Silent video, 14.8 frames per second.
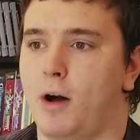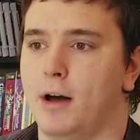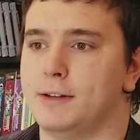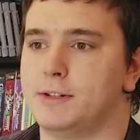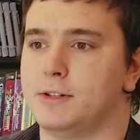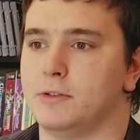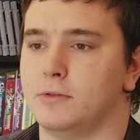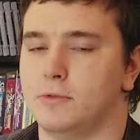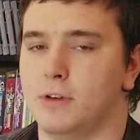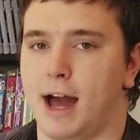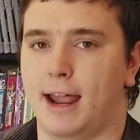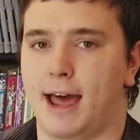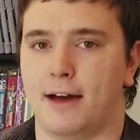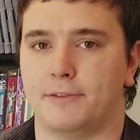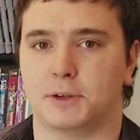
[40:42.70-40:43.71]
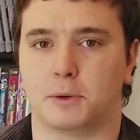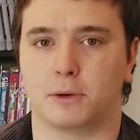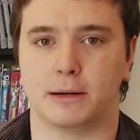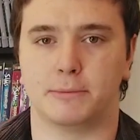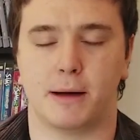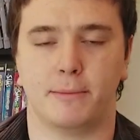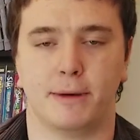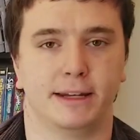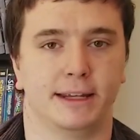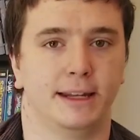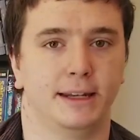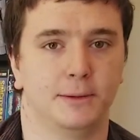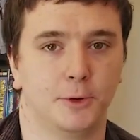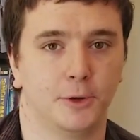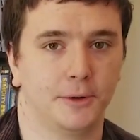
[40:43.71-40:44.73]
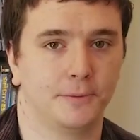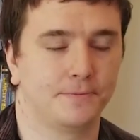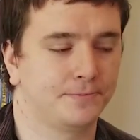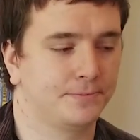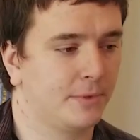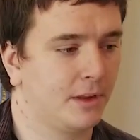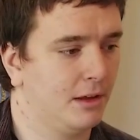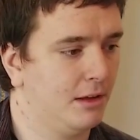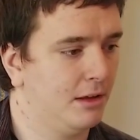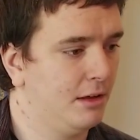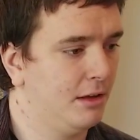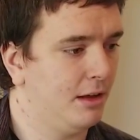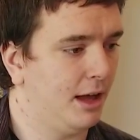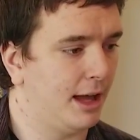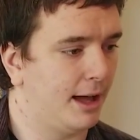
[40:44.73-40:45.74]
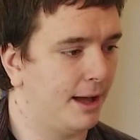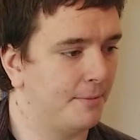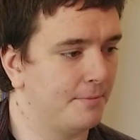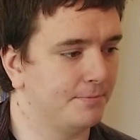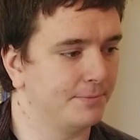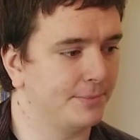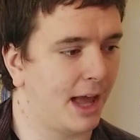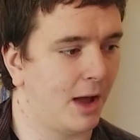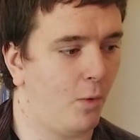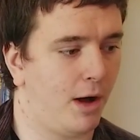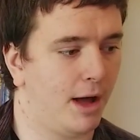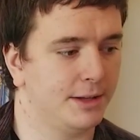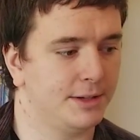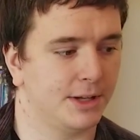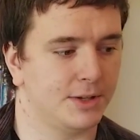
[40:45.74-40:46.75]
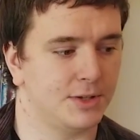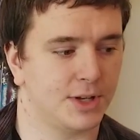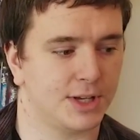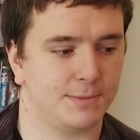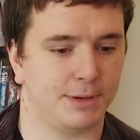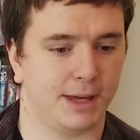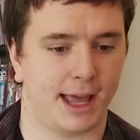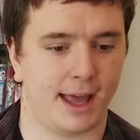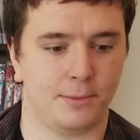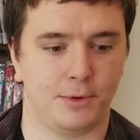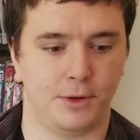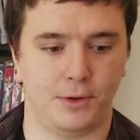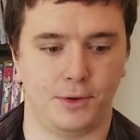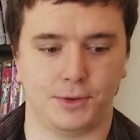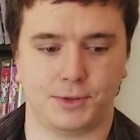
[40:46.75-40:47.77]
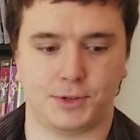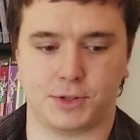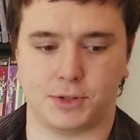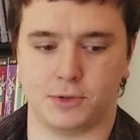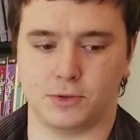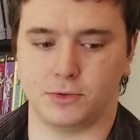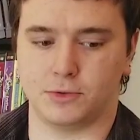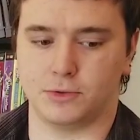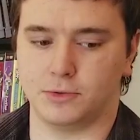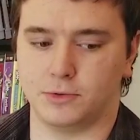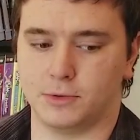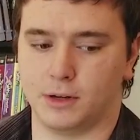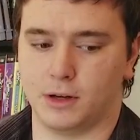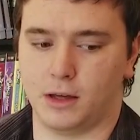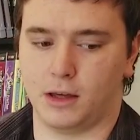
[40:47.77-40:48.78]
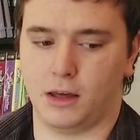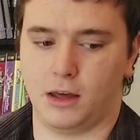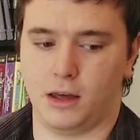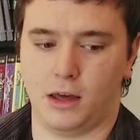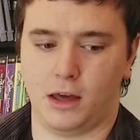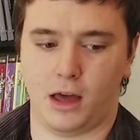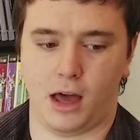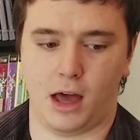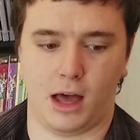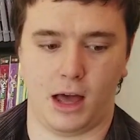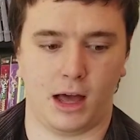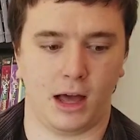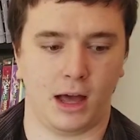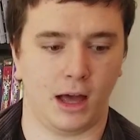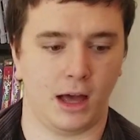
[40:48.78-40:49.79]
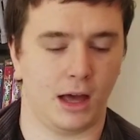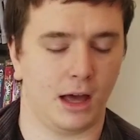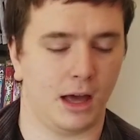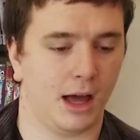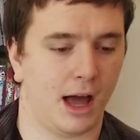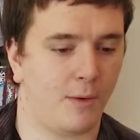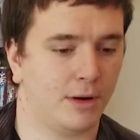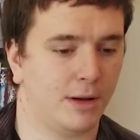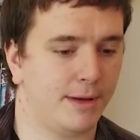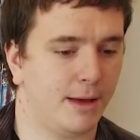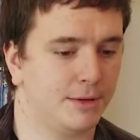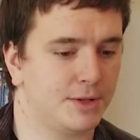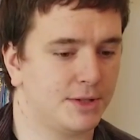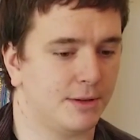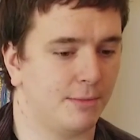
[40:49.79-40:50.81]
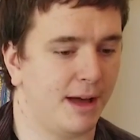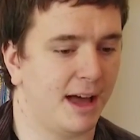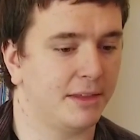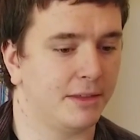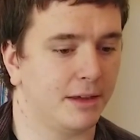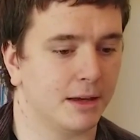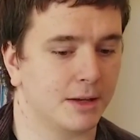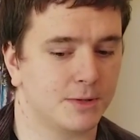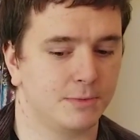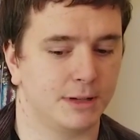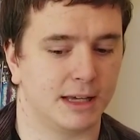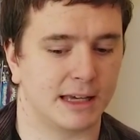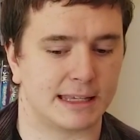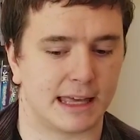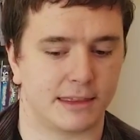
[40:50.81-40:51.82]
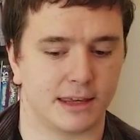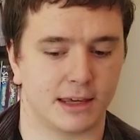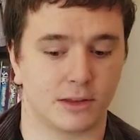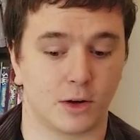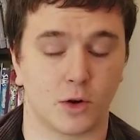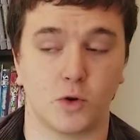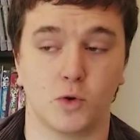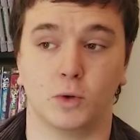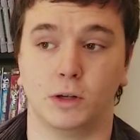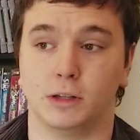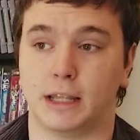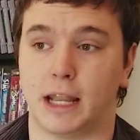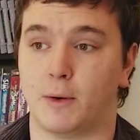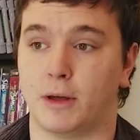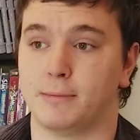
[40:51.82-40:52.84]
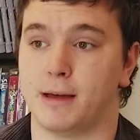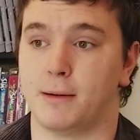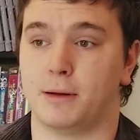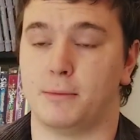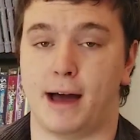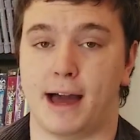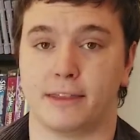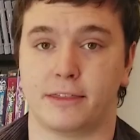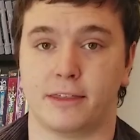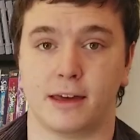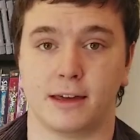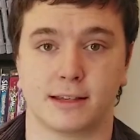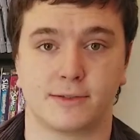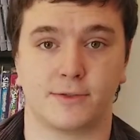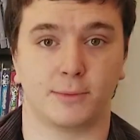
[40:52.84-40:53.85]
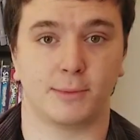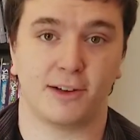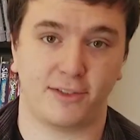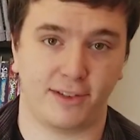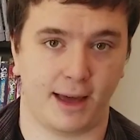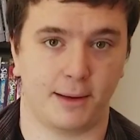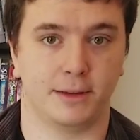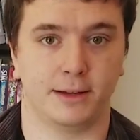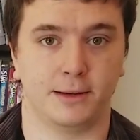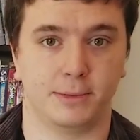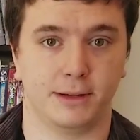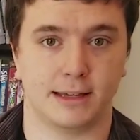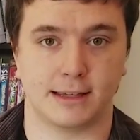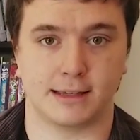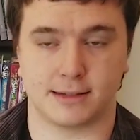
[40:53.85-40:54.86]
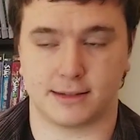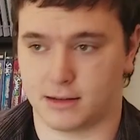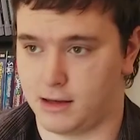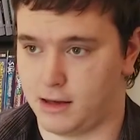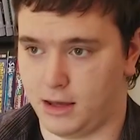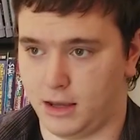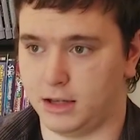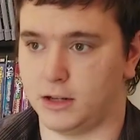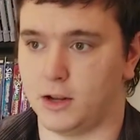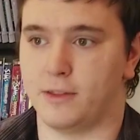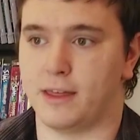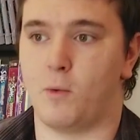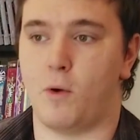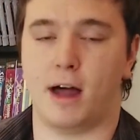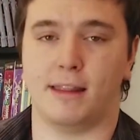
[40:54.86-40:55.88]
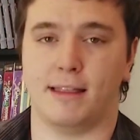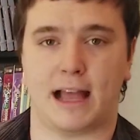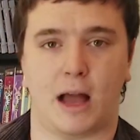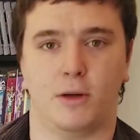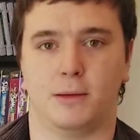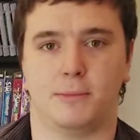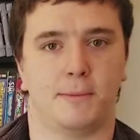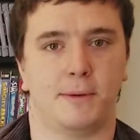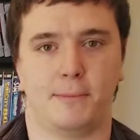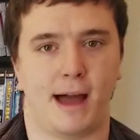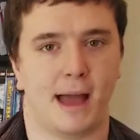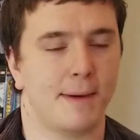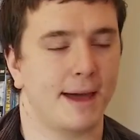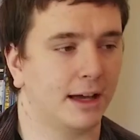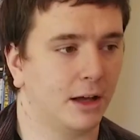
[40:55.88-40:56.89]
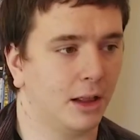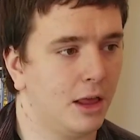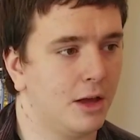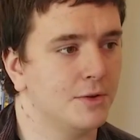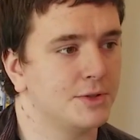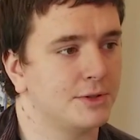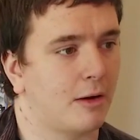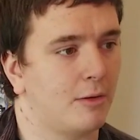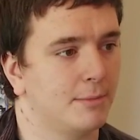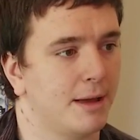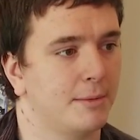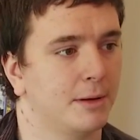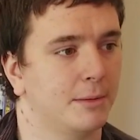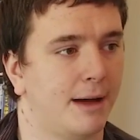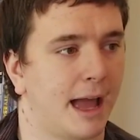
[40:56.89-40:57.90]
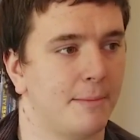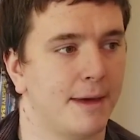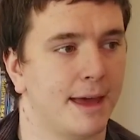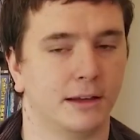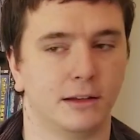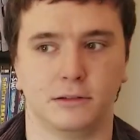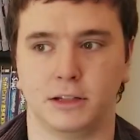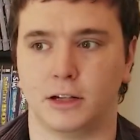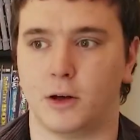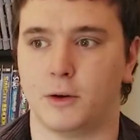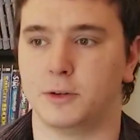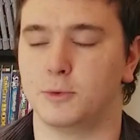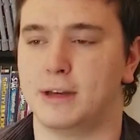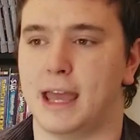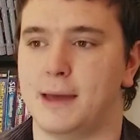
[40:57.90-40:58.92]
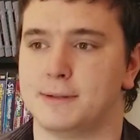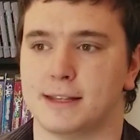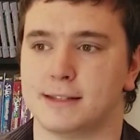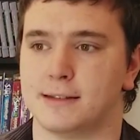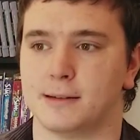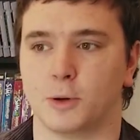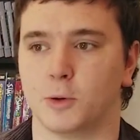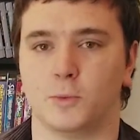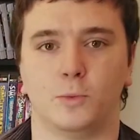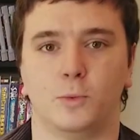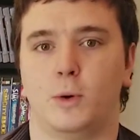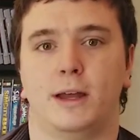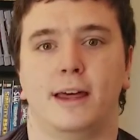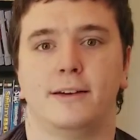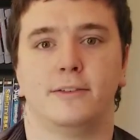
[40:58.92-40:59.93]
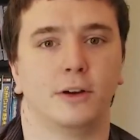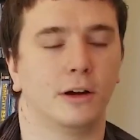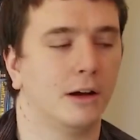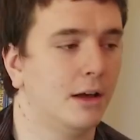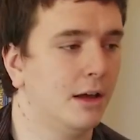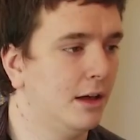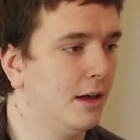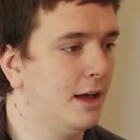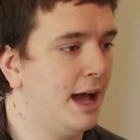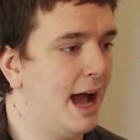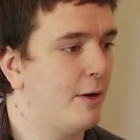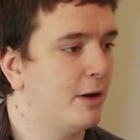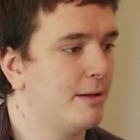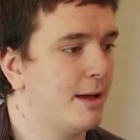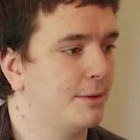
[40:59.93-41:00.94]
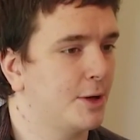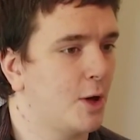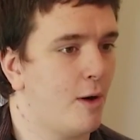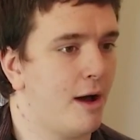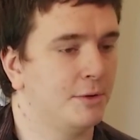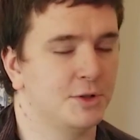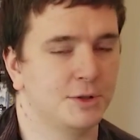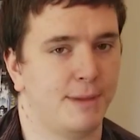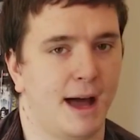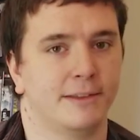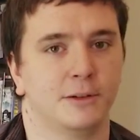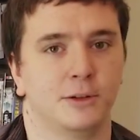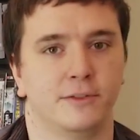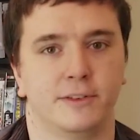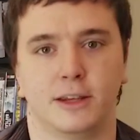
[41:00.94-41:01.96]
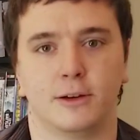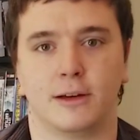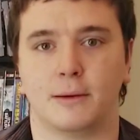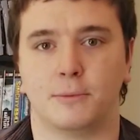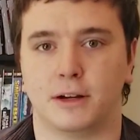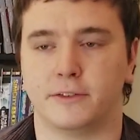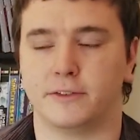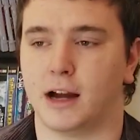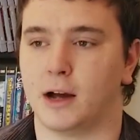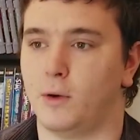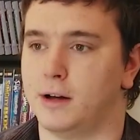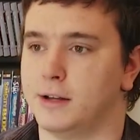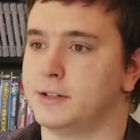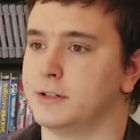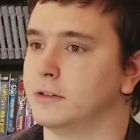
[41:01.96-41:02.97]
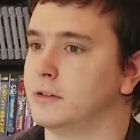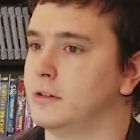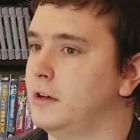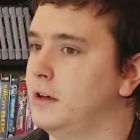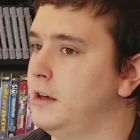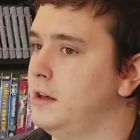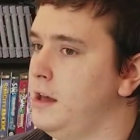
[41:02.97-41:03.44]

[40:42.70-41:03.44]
I want to not have to worry about money anymore. I want to just be able to, I want to be able just to buy things because I think they're cool, and I want to be able to buy things for my family because, you know, they want, like, I want to be able to buy Megan clothes, or I want to be able to buy Megan, you know, a new game system or whatever. I want to be able to go out and just buy the new video game whenever I want to.